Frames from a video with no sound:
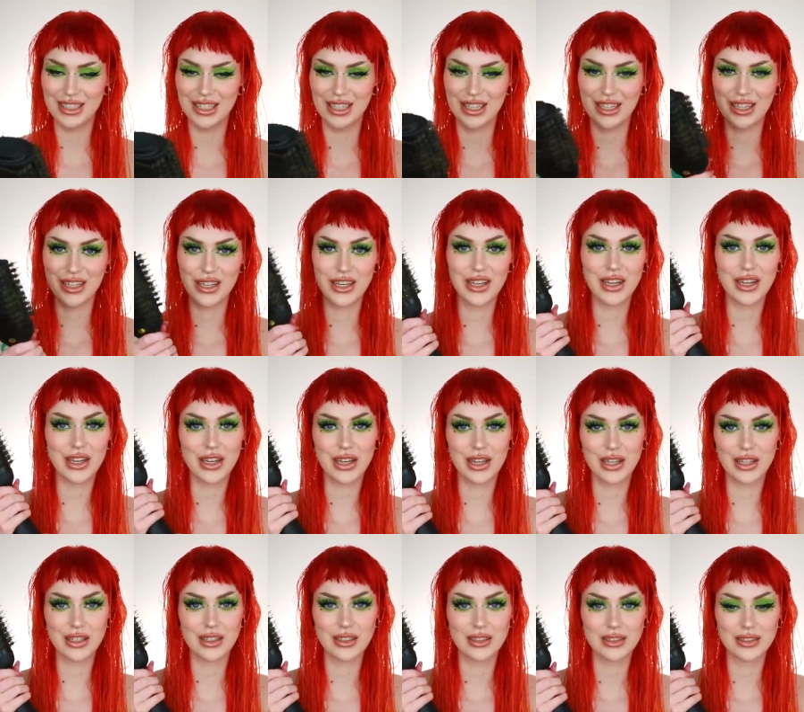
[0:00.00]

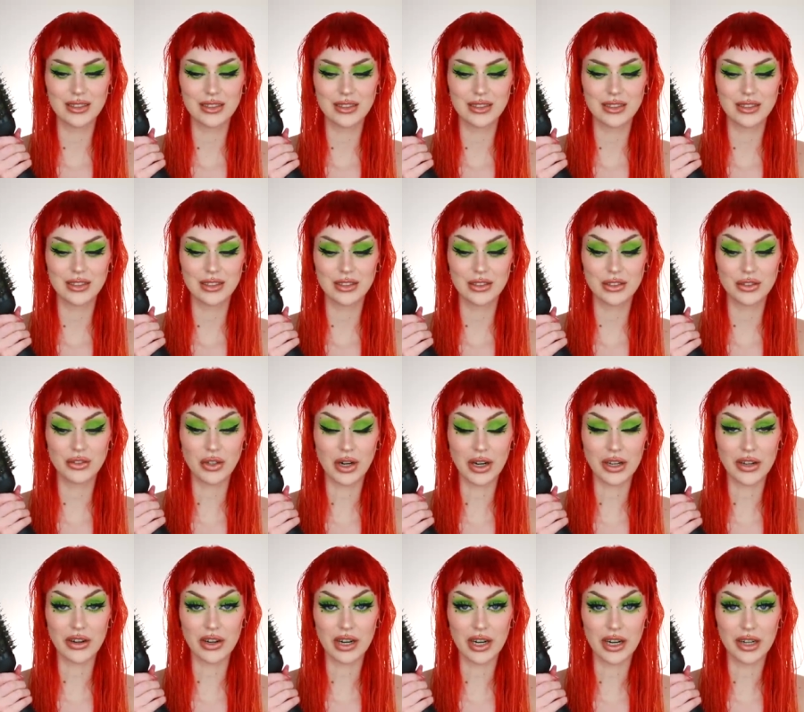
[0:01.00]
uh, dry
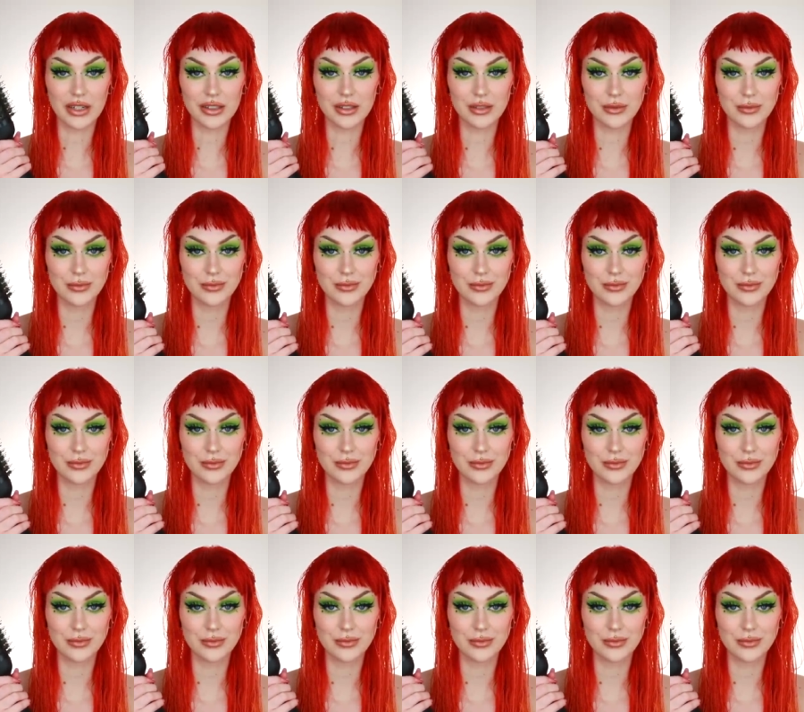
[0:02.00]
our hair.